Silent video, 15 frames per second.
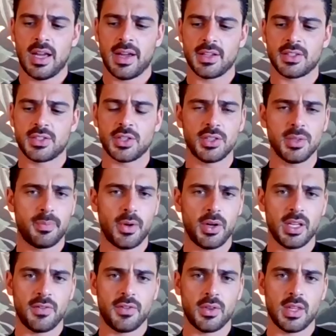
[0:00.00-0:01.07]
at a certain
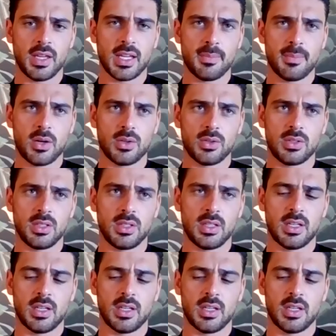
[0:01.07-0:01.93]
point, if you think about